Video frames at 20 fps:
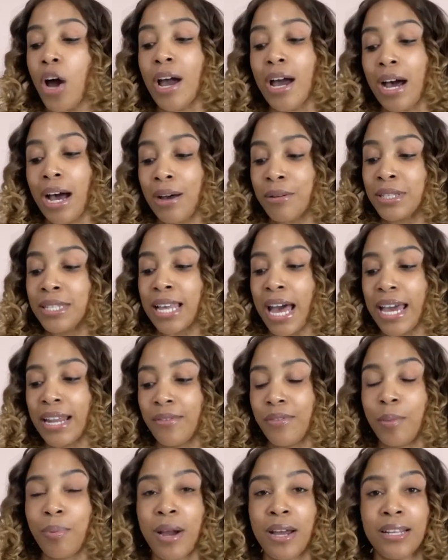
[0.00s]
Outside of
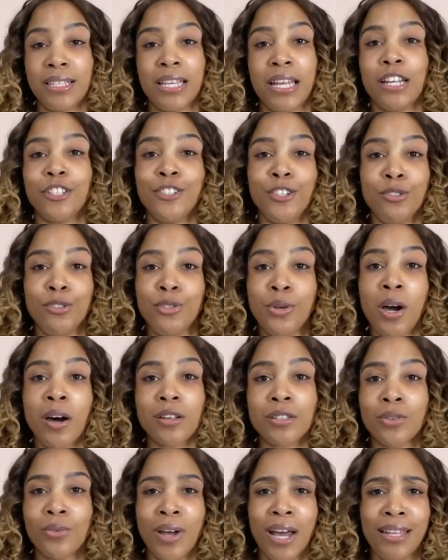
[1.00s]
the products that I showed you, I
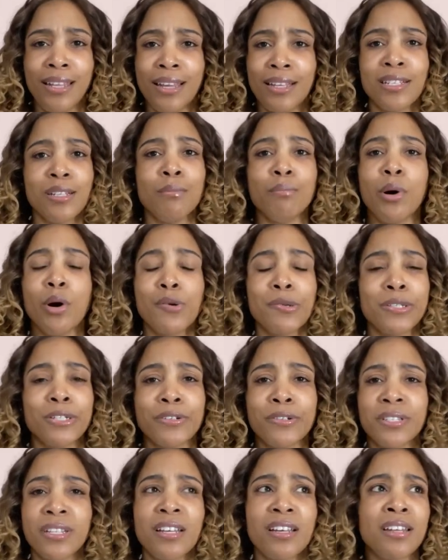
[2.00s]
also got like some
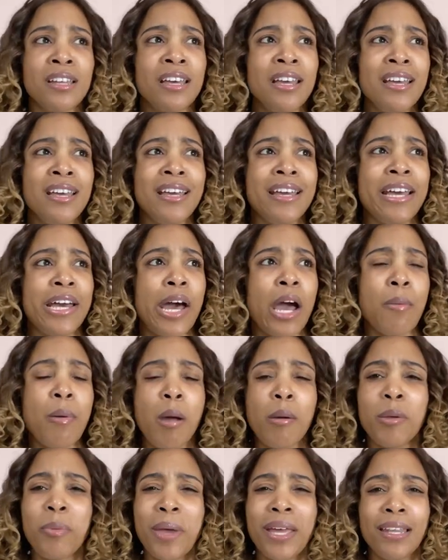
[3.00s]
posters done. I
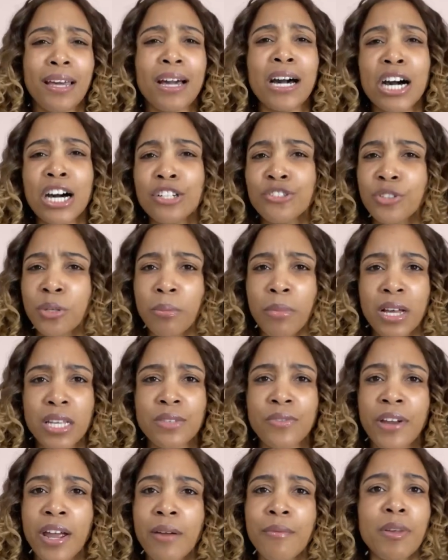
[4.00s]
probably paid like a hundred bucks
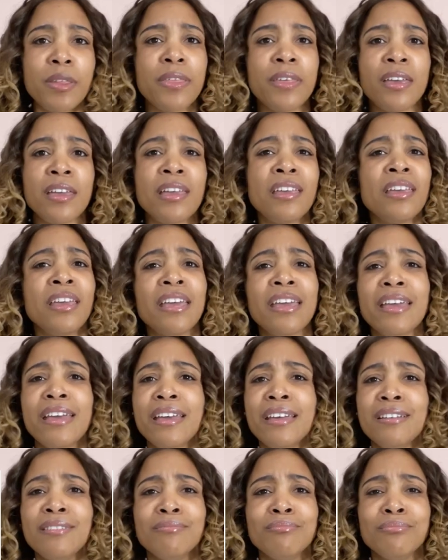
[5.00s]
for everything
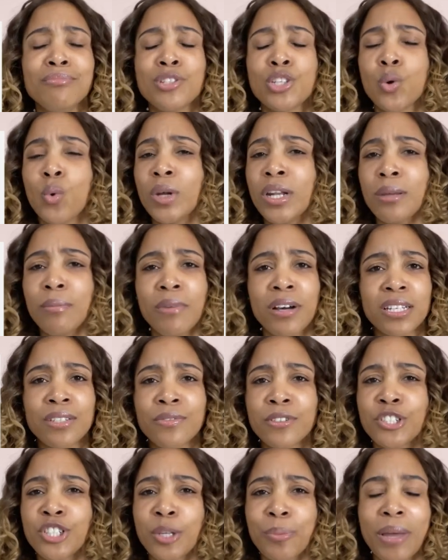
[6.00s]
and twenty bucks for
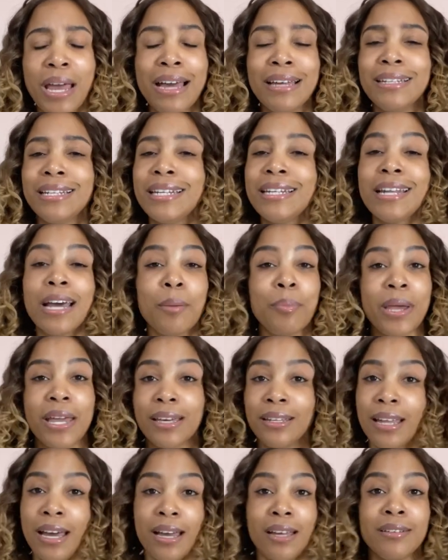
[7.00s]
shipping. I did not pay a
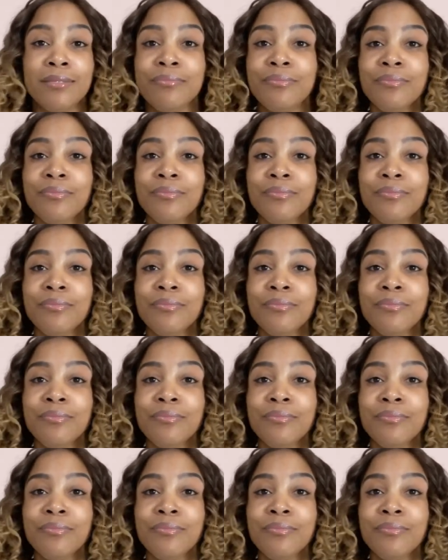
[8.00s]
lot.